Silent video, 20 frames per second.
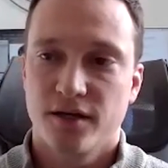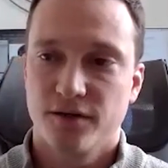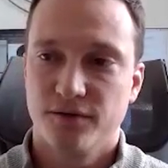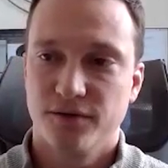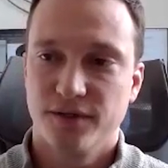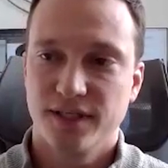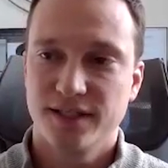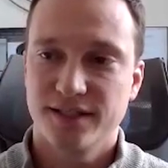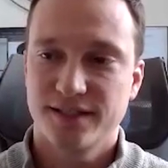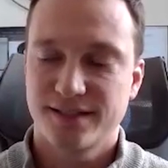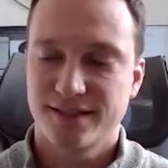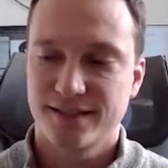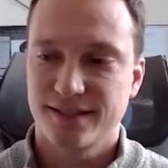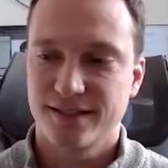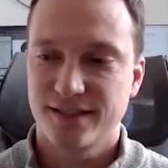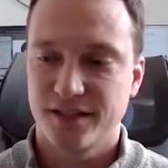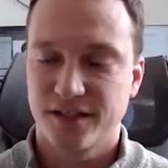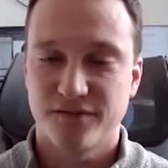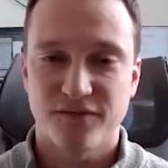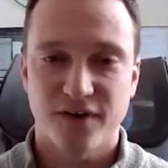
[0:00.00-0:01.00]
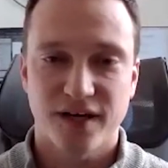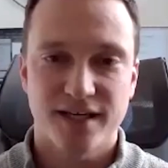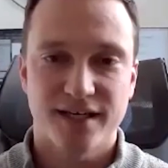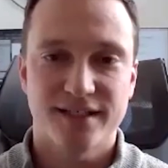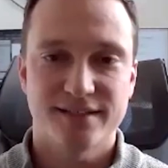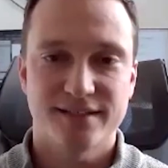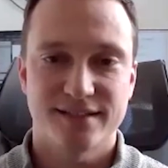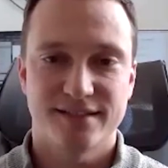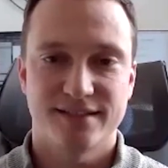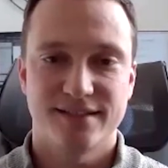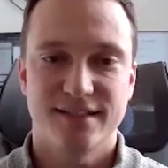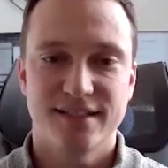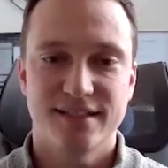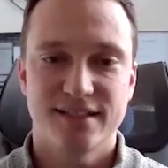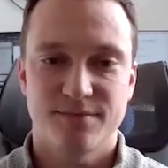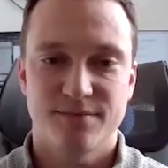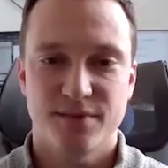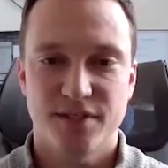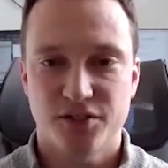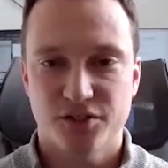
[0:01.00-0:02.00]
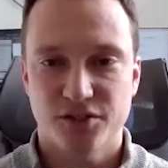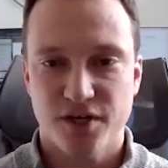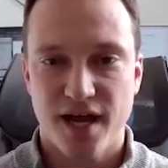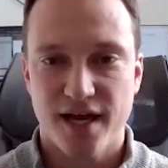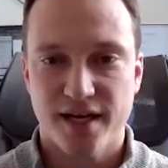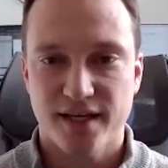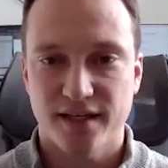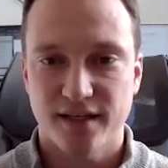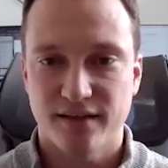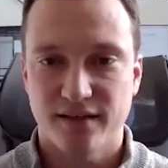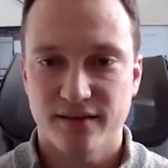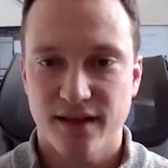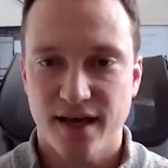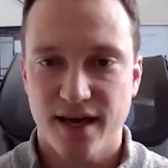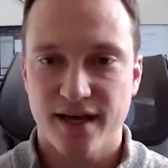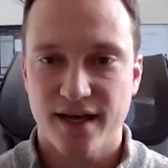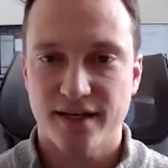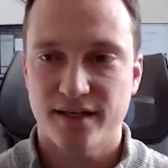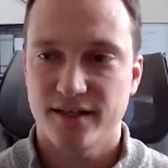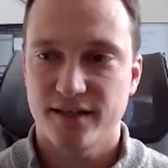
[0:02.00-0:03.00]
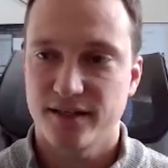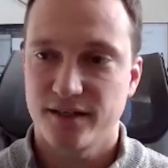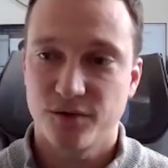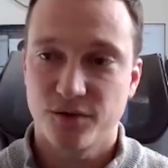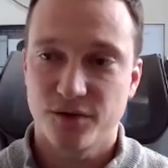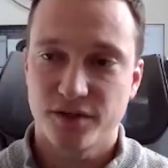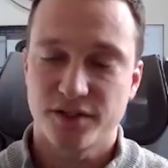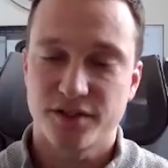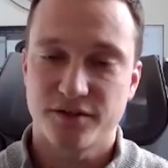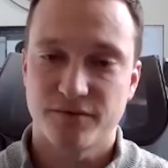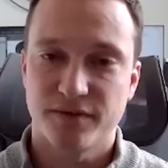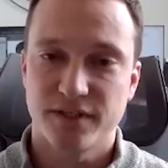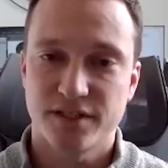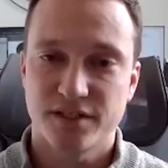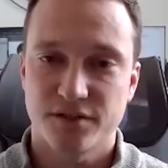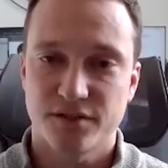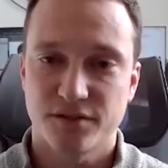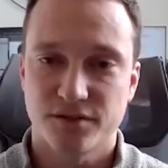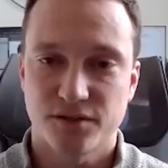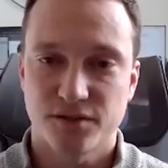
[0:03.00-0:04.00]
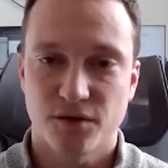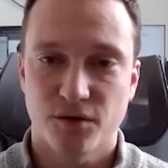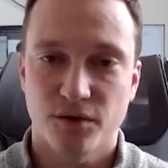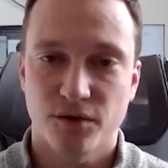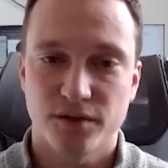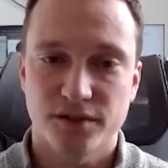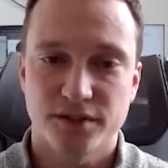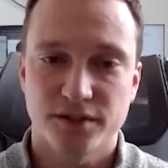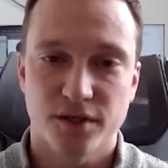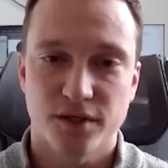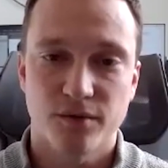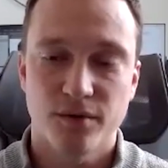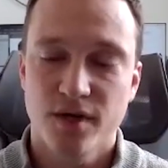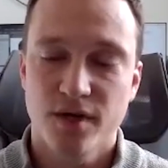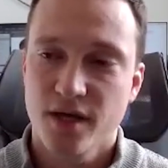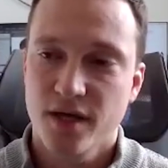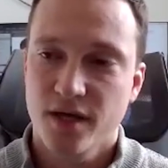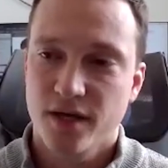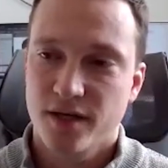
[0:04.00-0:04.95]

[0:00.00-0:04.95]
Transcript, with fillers: you need to your finances need to be tracking that in order to reach those goals so